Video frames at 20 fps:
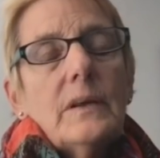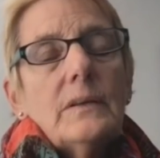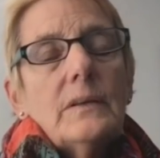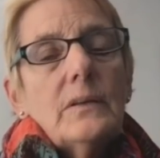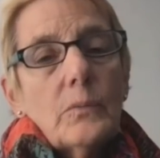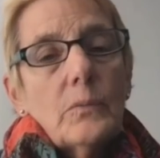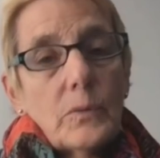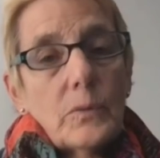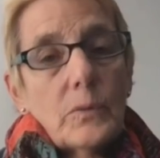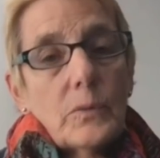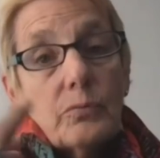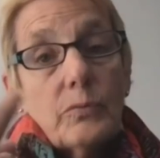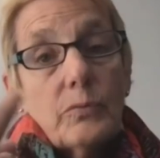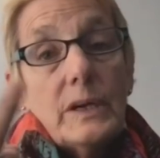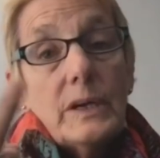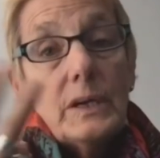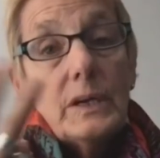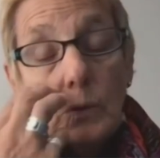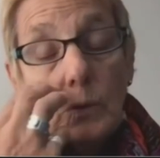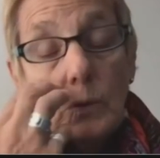and then there were
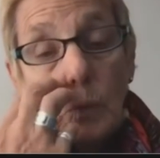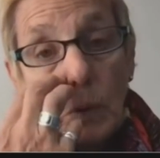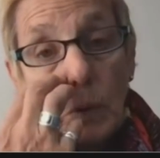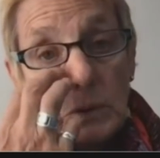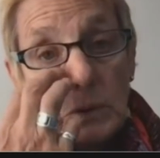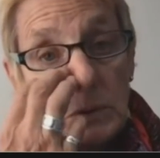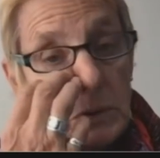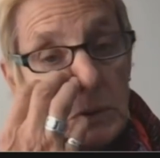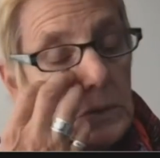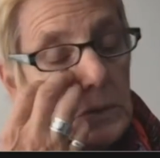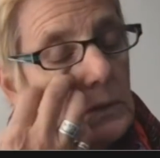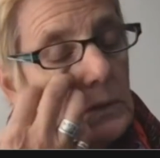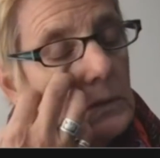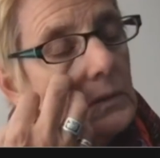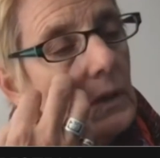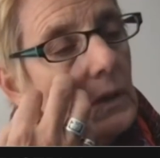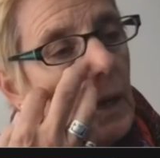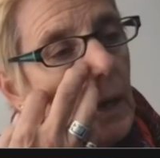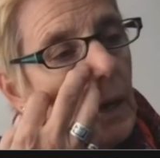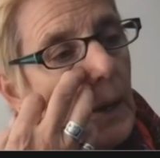three new ones.
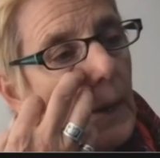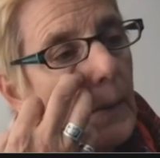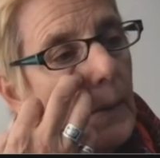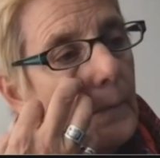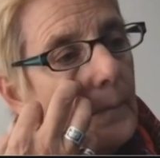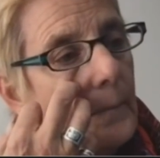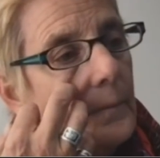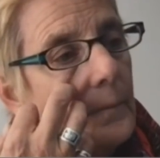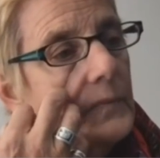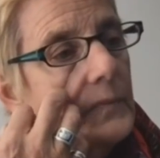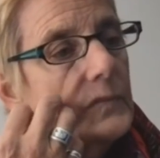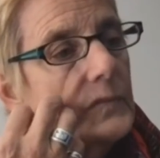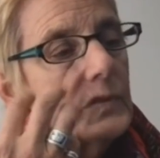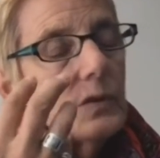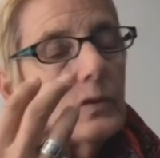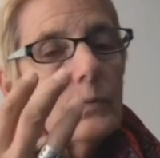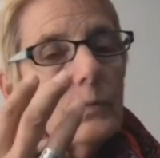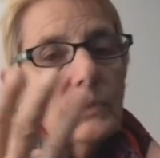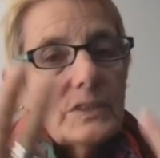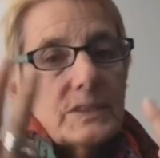Um,
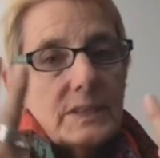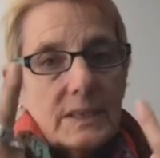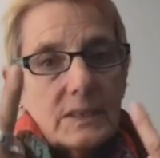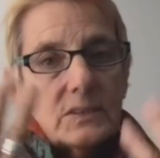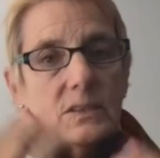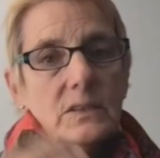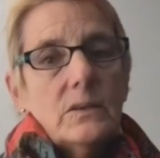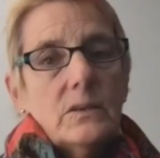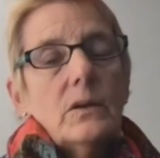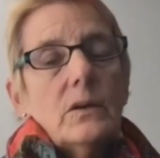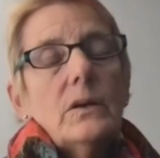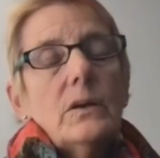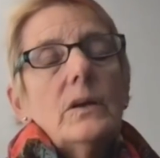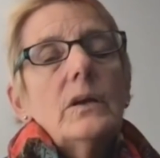so there were six, and